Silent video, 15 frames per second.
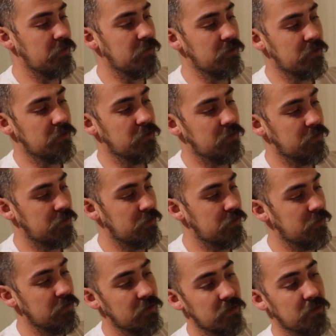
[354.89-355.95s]

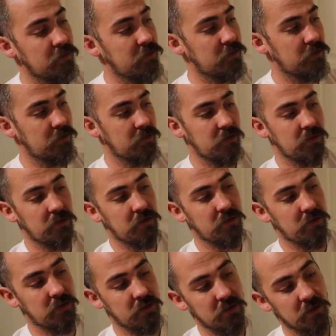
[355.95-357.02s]

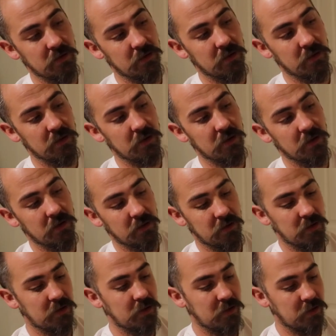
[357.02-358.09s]

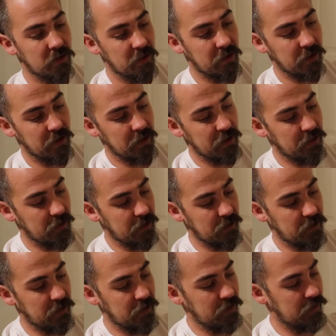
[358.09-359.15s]

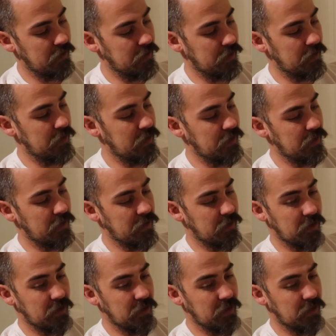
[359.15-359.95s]
Nobody speaks.